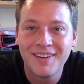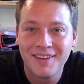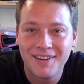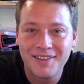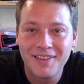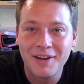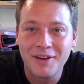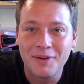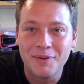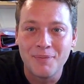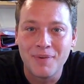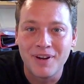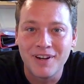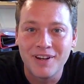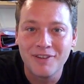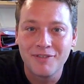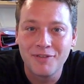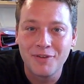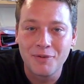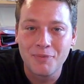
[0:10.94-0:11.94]
Thank you,
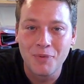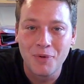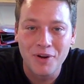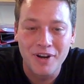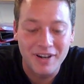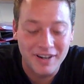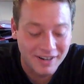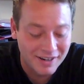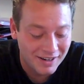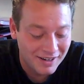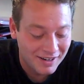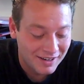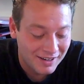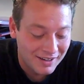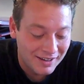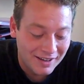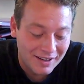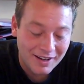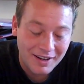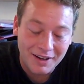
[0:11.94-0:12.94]
Madelief. Good morning.
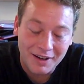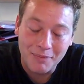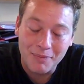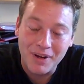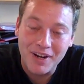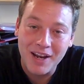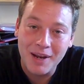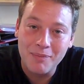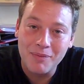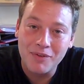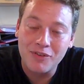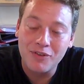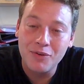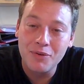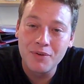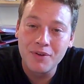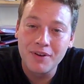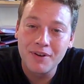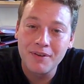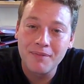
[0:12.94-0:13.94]
My name is
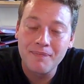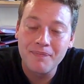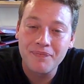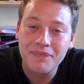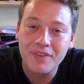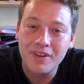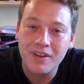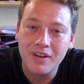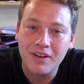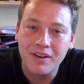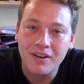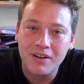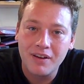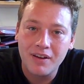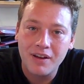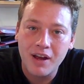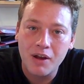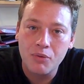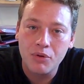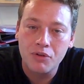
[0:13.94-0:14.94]
Luuk.
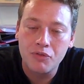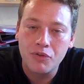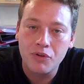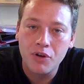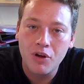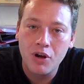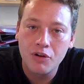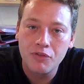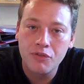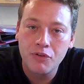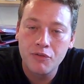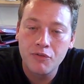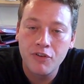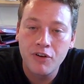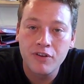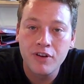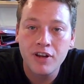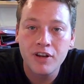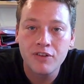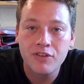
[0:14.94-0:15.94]
I work for the Akvo
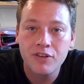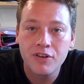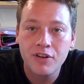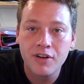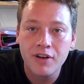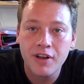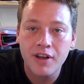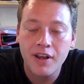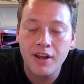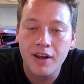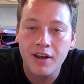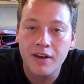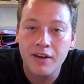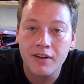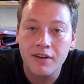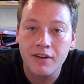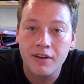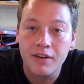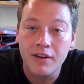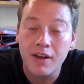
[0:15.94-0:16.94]
Foundation and
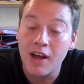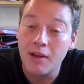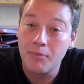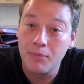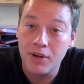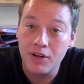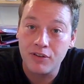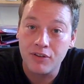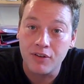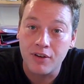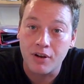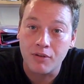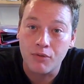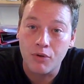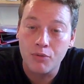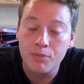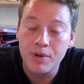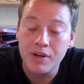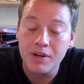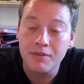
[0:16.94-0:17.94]
I'm based in
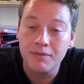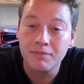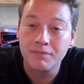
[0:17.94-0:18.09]
Nairobi.